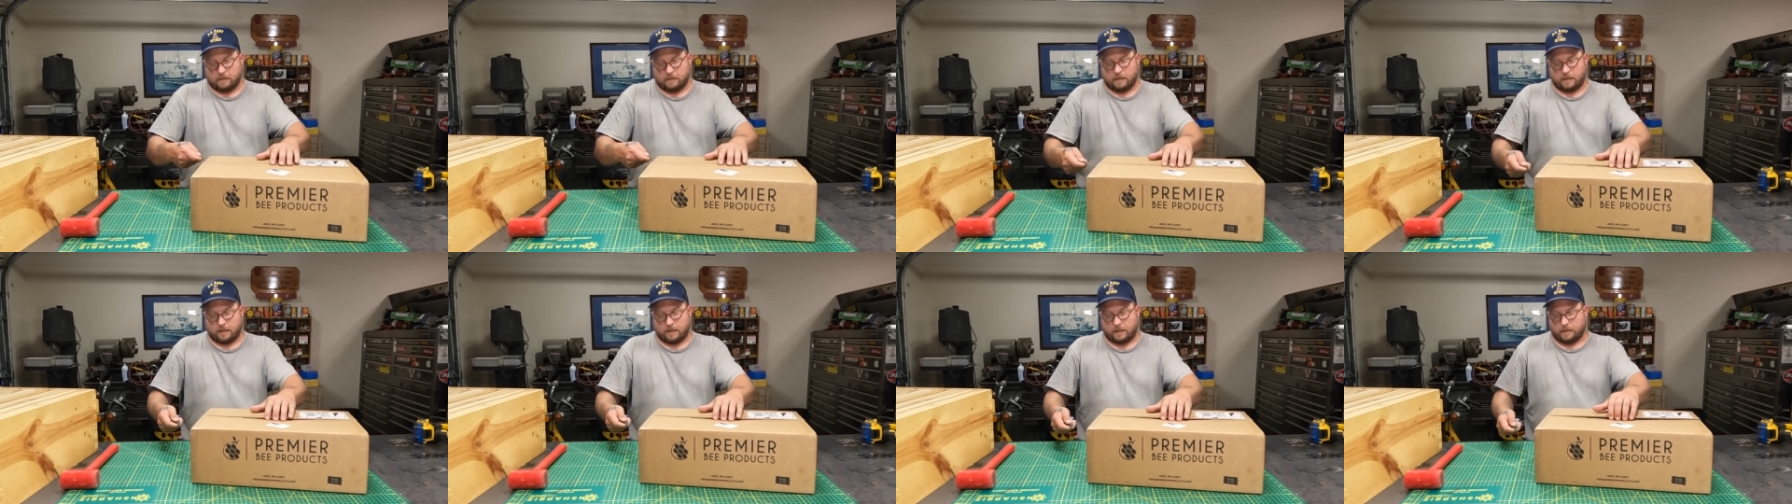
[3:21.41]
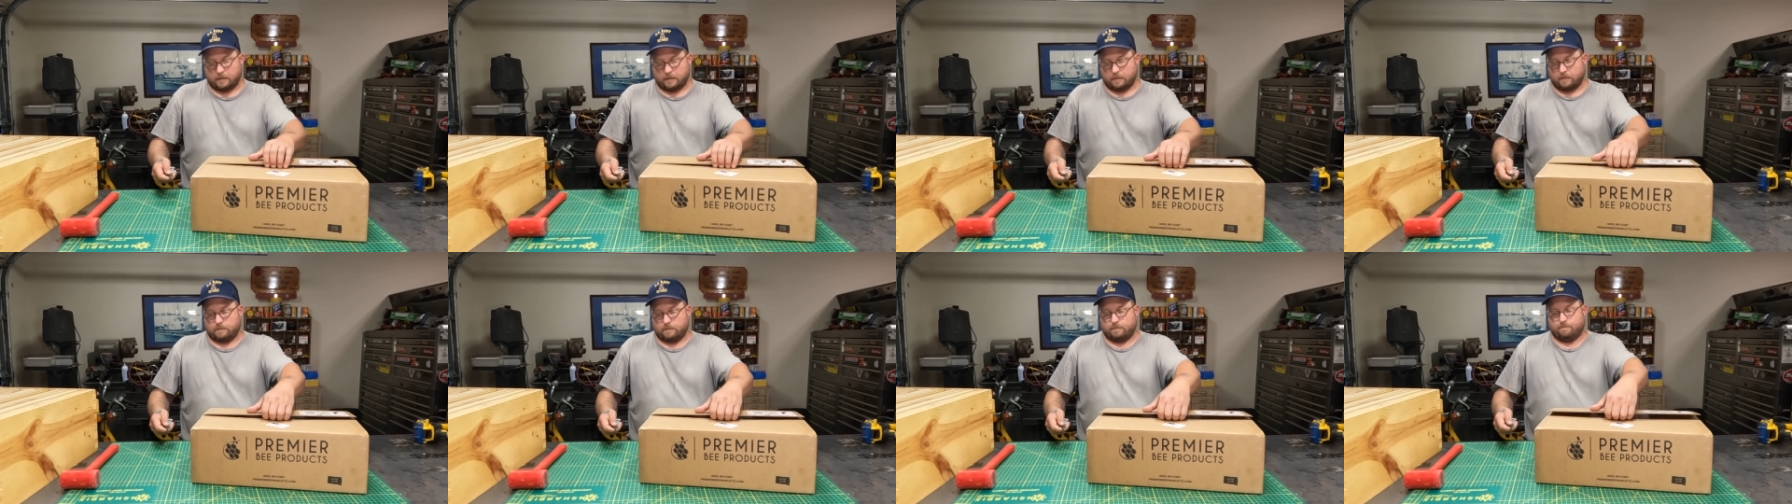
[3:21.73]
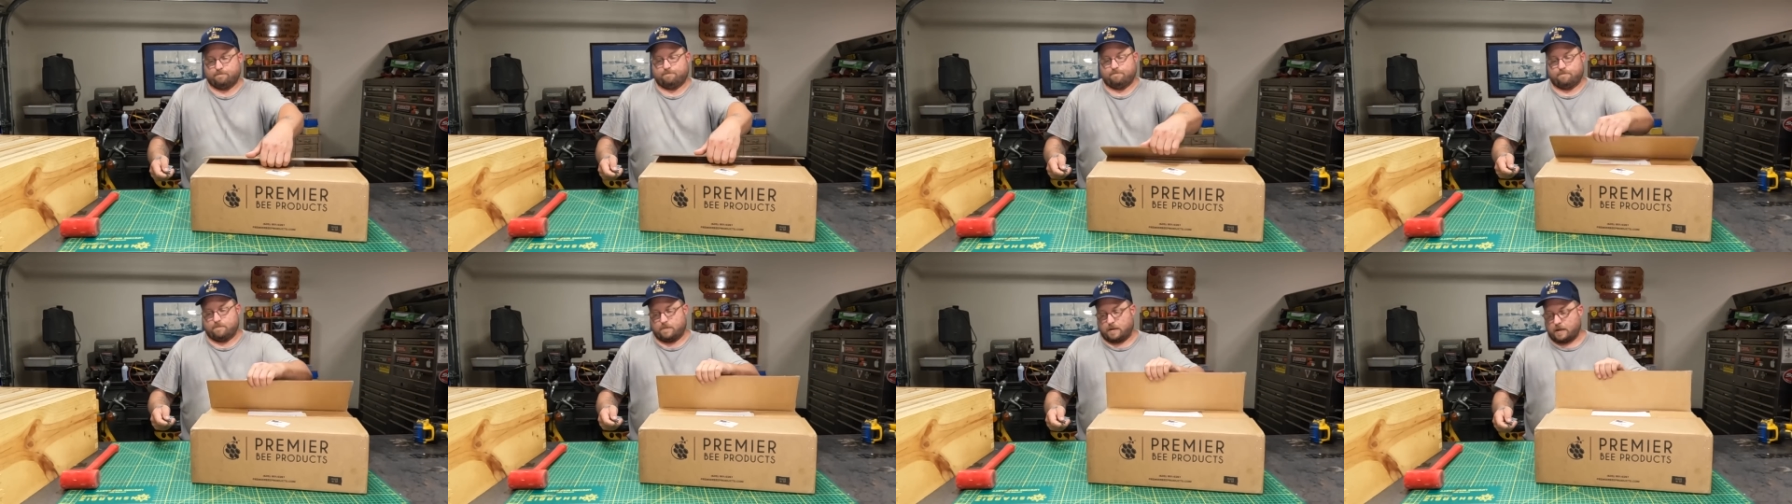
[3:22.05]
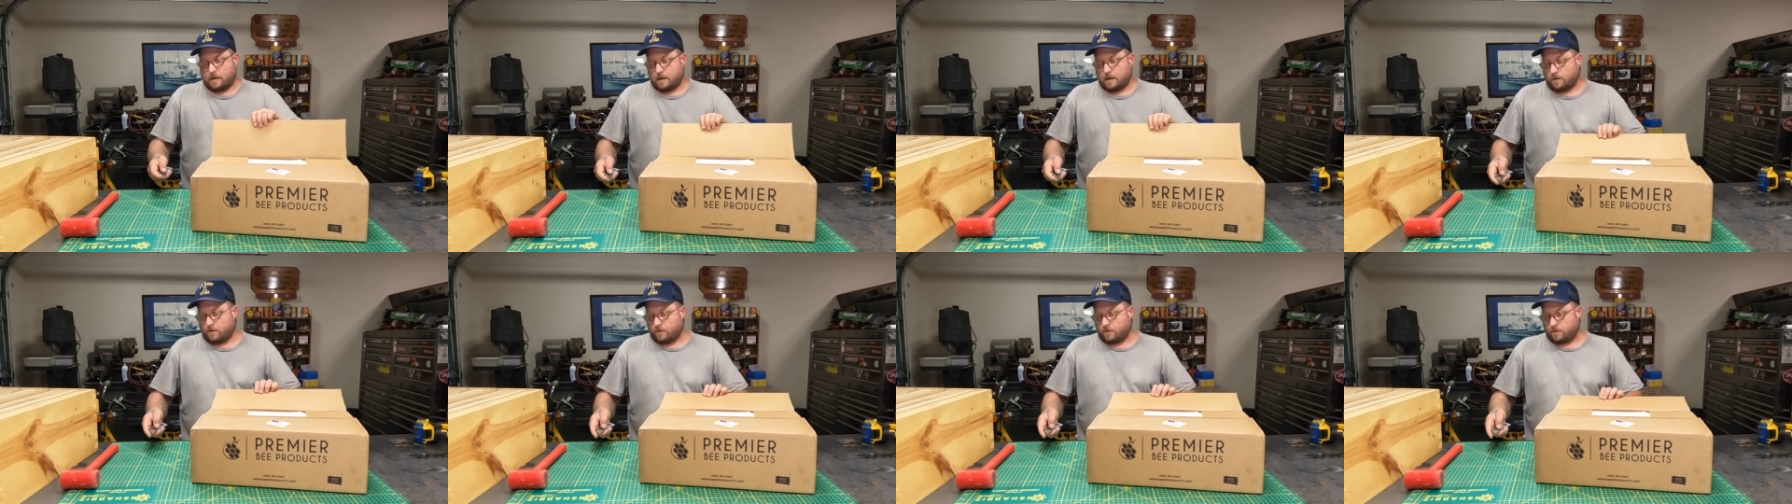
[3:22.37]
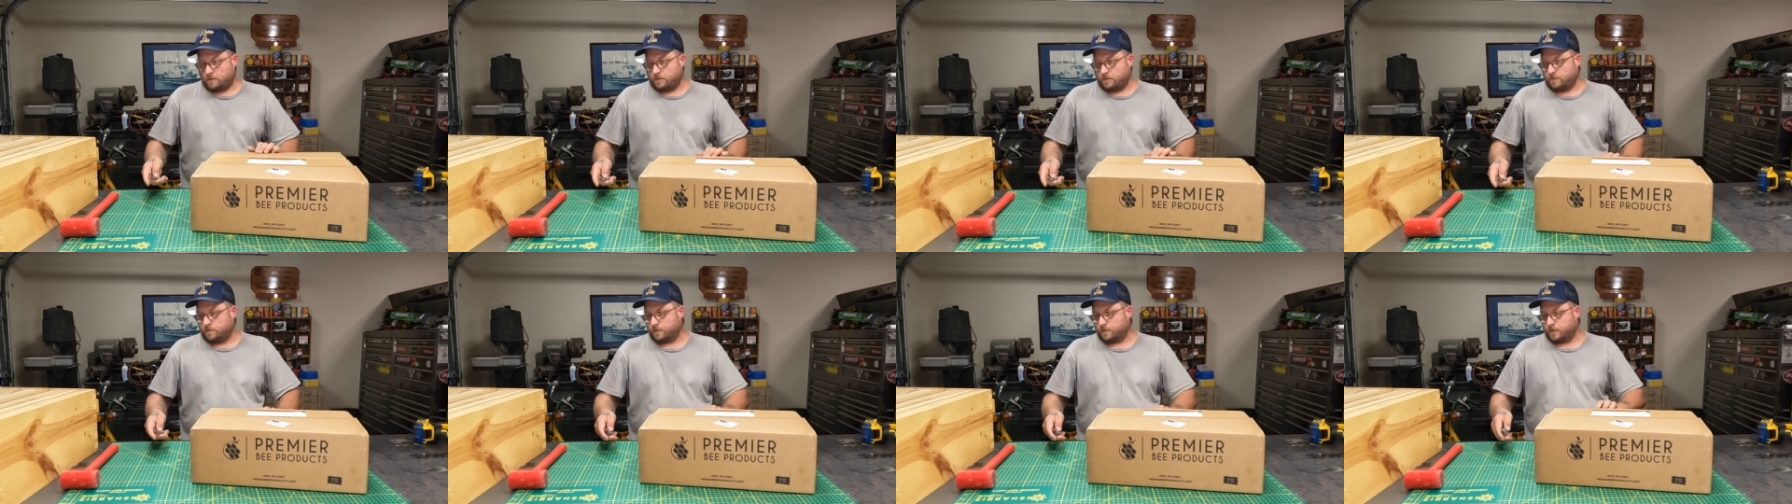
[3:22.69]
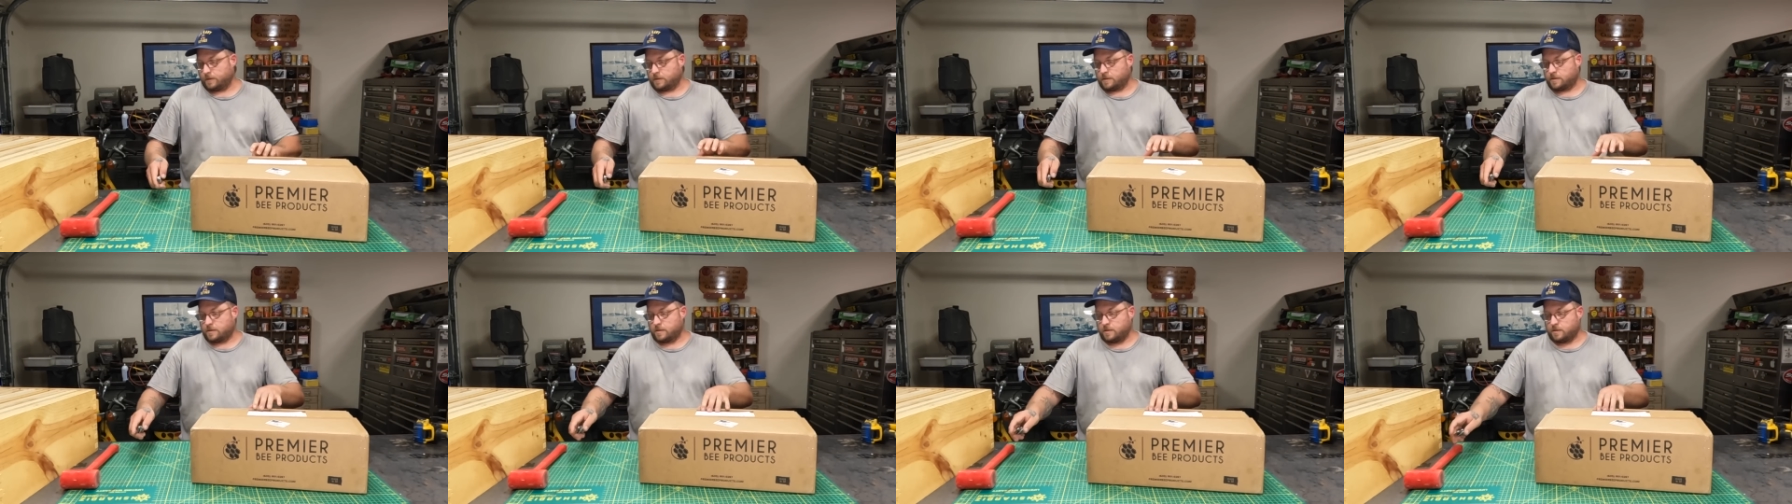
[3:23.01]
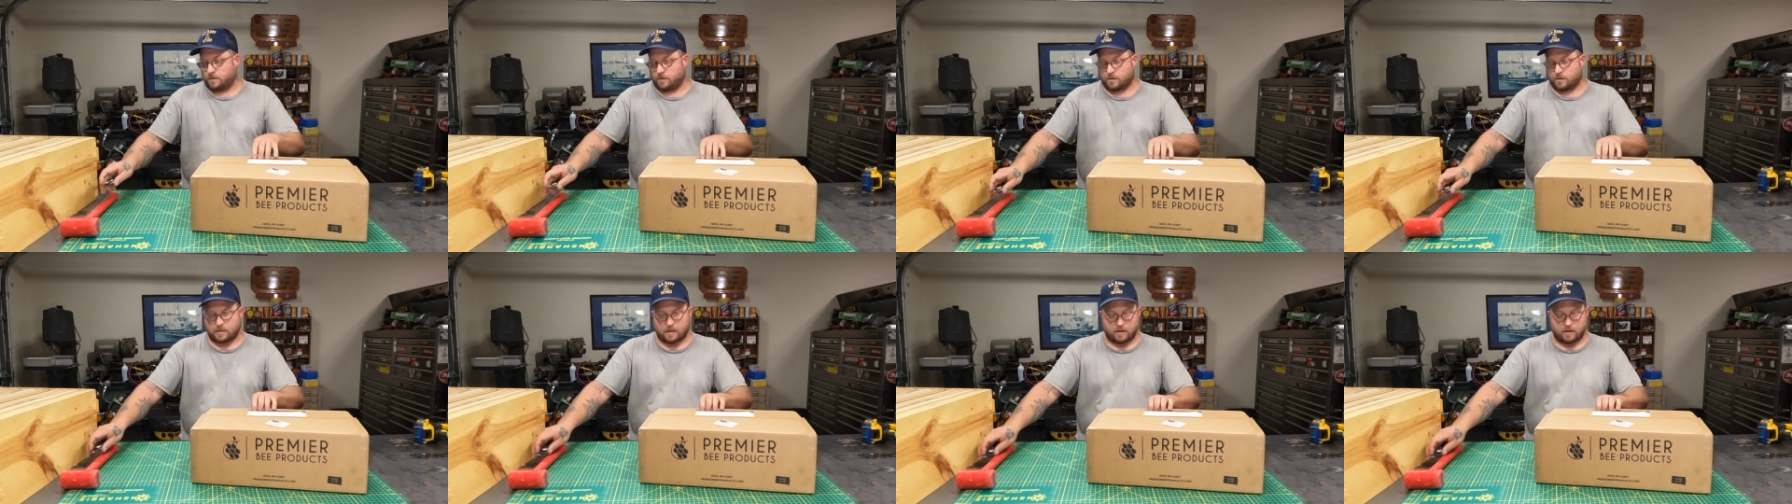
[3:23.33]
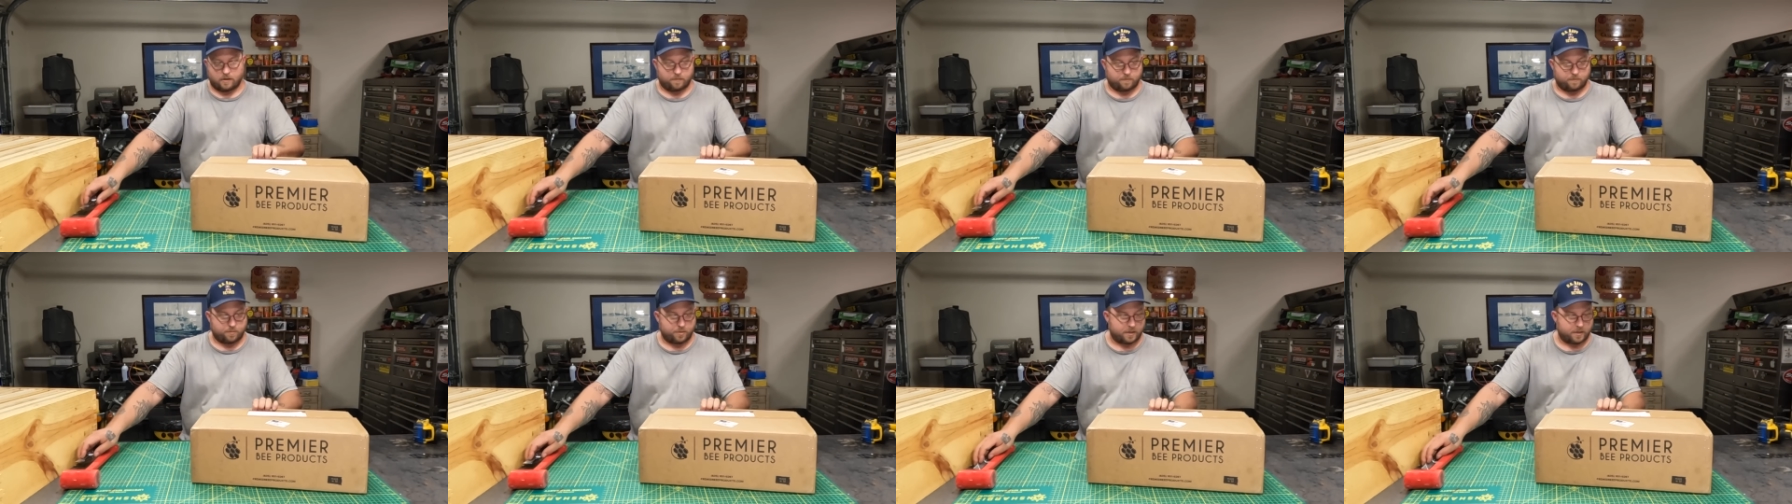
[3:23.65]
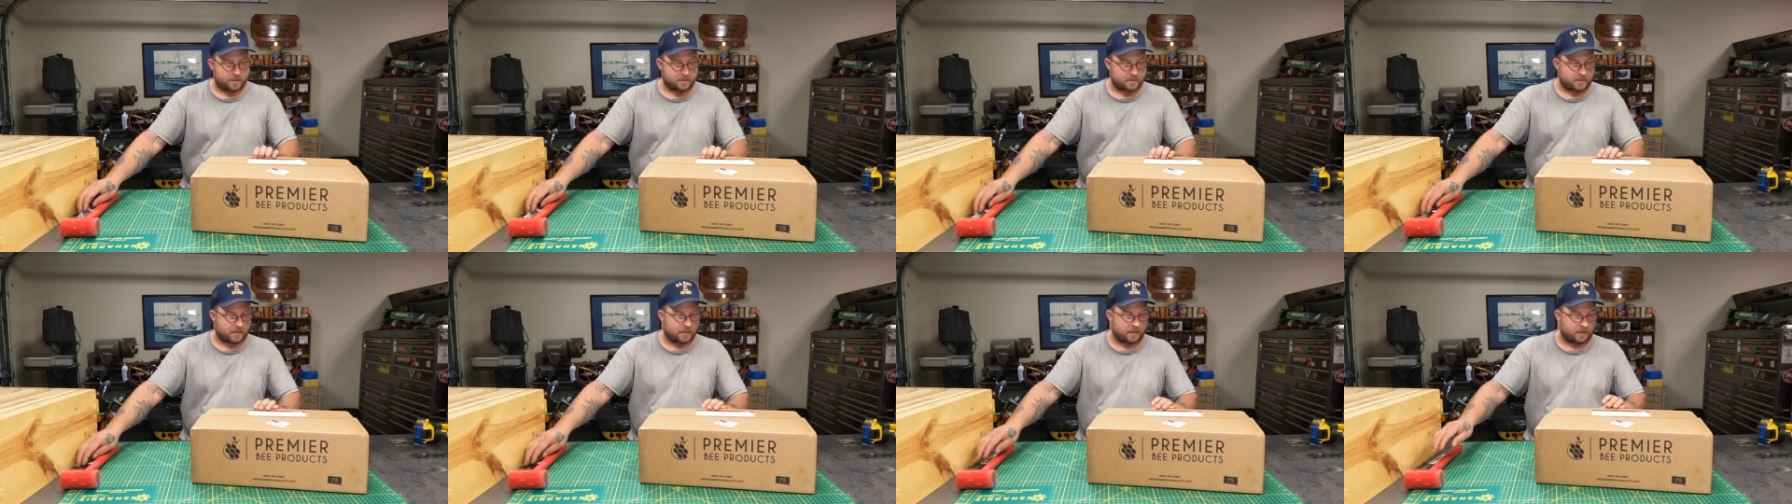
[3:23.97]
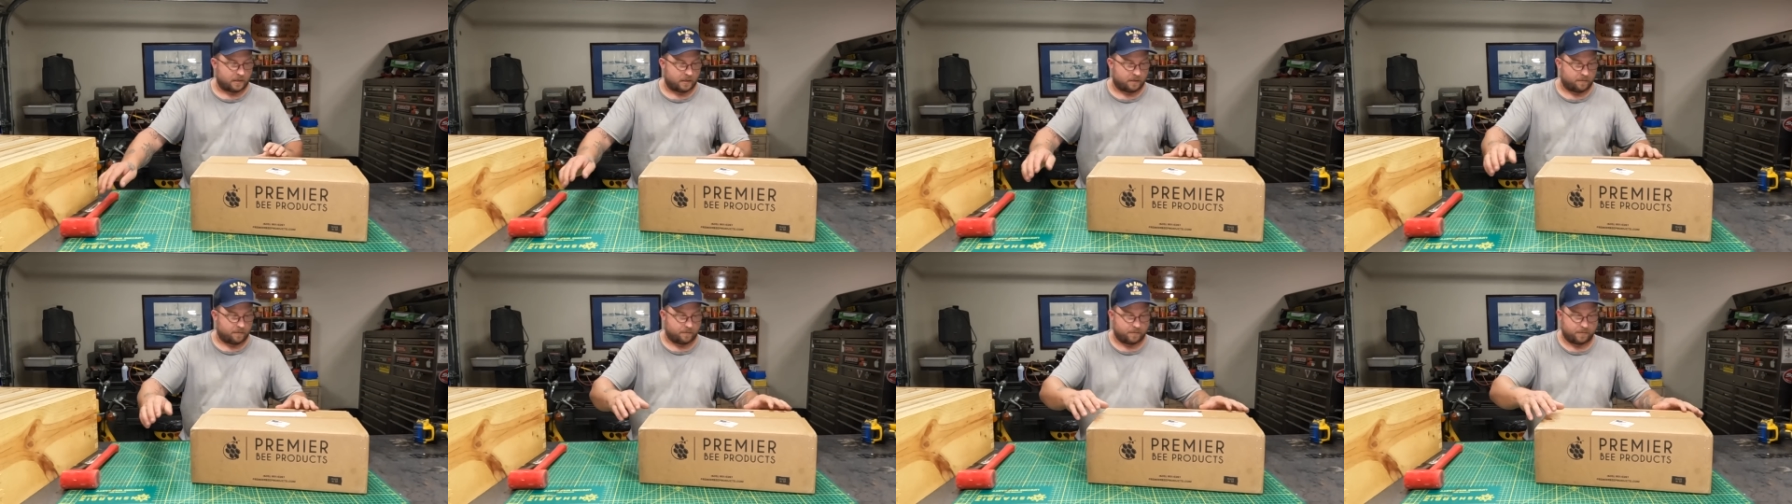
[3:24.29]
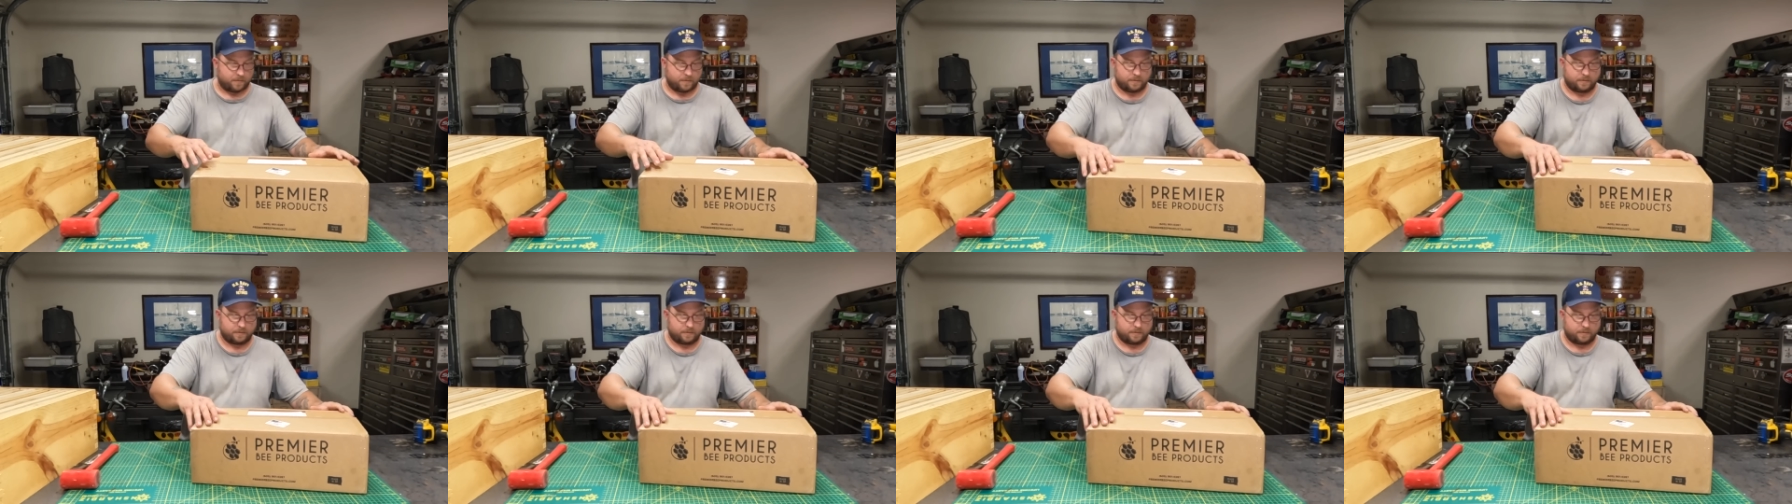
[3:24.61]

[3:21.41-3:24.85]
And now we're going to see just how impressed I am